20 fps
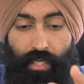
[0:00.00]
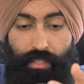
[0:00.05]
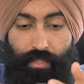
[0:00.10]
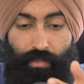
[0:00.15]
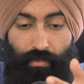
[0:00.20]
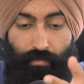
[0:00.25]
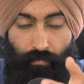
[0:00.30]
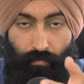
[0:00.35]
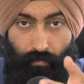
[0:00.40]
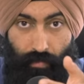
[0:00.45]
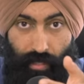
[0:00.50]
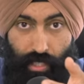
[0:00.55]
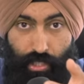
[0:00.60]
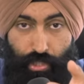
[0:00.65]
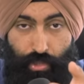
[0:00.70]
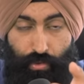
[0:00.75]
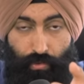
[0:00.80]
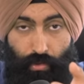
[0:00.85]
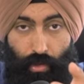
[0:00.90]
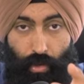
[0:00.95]
to
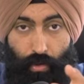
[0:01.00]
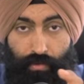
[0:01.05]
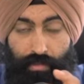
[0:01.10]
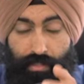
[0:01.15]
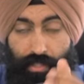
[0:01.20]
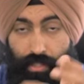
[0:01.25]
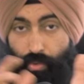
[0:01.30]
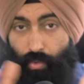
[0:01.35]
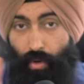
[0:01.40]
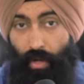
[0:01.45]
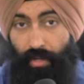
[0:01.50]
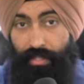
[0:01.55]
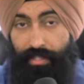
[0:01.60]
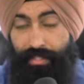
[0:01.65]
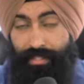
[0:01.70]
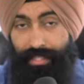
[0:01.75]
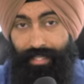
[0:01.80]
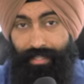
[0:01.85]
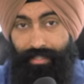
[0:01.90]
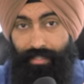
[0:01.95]
issue loans, to do all
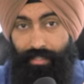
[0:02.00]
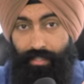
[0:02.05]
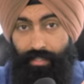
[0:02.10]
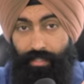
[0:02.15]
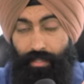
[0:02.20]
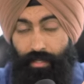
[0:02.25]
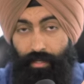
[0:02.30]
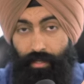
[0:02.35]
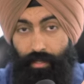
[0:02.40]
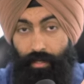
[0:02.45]
these things.